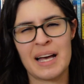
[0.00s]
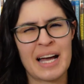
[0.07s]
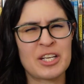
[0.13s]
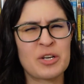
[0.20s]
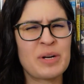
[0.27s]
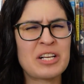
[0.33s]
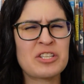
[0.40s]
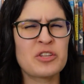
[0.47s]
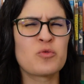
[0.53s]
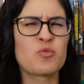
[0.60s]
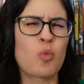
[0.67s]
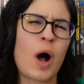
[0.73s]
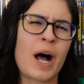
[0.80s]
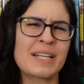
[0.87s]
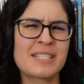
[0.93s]
I don't actually
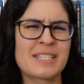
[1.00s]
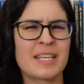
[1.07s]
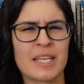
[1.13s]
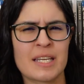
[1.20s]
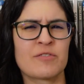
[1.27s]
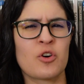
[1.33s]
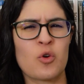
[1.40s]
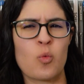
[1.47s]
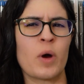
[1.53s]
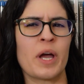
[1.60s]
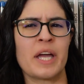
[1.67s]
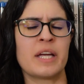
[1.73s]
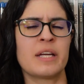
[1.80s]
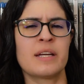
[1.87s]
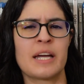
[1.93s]
want to give
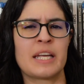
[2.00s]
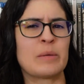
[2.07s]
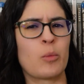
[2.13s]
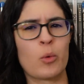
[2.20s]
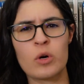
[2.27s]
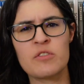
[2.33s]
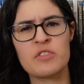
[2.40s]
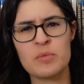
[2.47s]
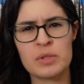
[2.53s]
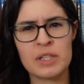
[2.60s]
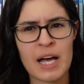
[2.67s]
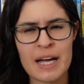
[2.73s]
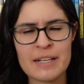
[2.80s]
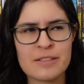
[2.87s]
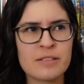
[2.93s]
away any more of the
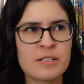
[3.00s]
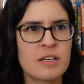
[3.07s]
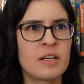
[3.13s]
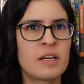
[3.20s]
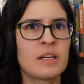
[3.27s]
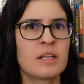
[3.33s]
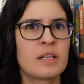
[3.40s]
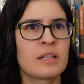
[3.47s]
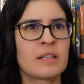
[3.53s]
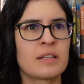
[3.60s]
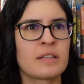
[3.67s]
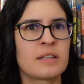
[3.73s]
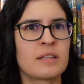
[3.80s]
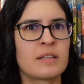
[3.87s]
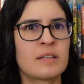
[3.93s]
plot.
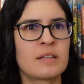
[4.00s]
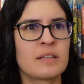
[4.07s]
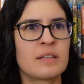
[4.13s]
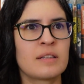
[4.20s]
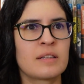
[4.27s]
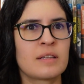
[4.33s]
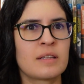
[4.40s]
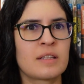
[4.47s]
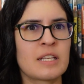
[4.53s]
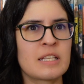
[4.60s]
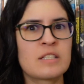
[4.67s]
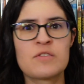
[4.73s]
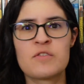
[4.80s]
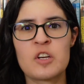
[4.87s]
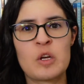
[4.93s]

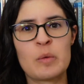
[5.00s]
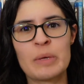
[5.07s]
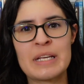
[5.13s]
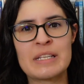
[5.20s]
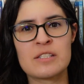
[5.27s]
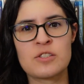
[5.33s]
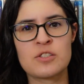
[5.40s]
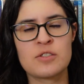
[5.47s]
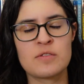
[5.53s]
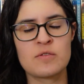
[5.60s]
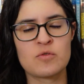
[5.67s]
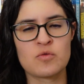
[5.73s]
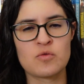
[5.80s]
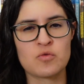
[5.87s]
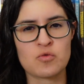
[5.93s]
This film is
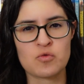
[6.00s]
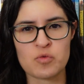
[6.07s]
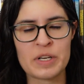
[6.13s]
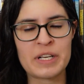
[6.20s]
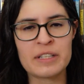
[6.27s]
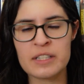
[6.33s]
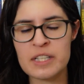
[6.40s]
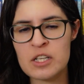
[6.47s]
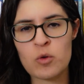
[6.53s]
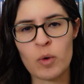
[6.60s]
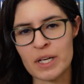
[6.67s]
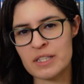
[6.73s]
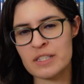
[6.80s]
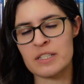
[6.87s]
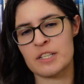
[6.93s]
really
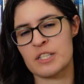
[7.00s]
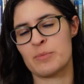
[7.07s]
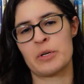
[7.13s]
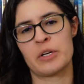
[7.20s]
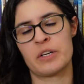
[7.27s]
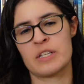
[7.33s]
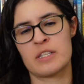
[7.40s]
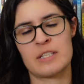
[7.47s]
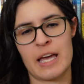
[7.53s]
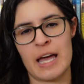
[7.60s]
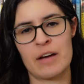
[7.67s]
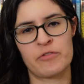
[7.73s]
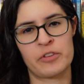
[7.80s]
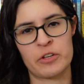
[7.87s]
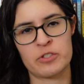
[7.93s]
quite the experience to
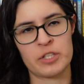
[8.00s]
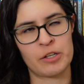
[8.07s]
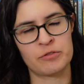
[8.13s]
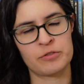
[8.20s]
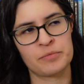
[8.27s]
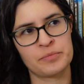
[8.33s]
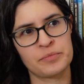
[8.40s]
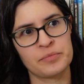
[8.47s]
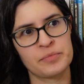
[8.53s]
have for yourself.